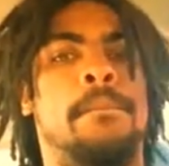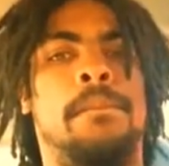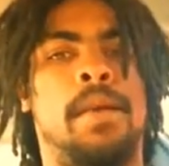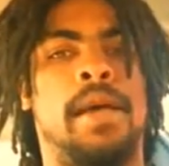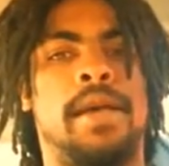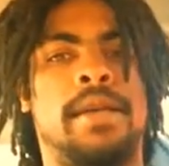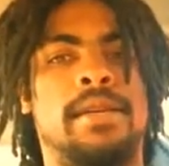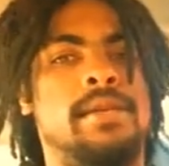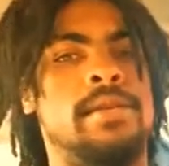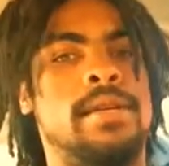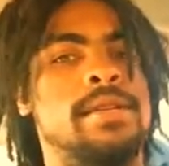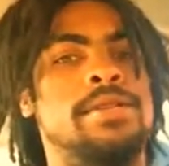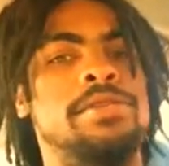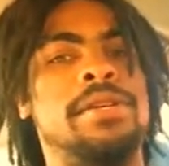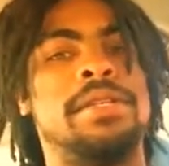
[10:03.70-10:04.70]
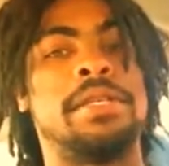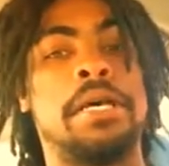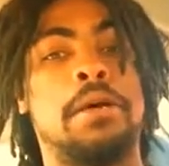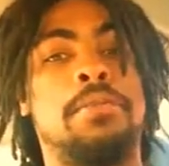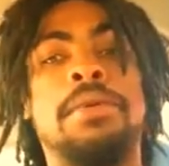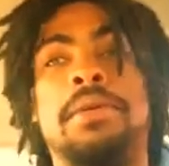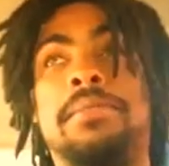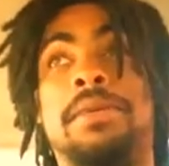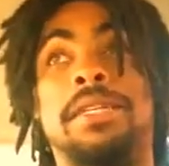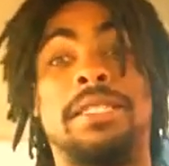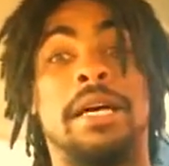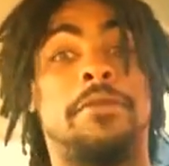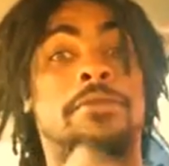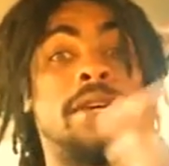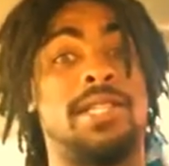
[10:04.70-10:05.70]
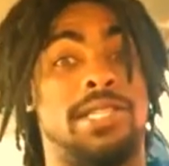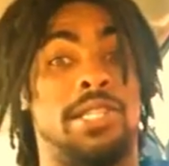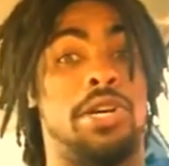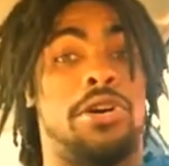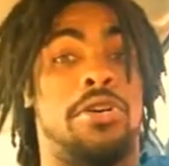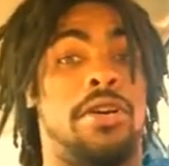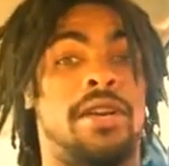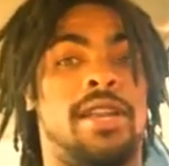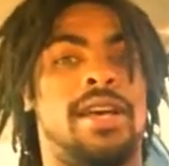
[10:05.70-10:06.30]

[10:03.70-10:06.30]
Like, and then you could tell me because I wasn't sorry.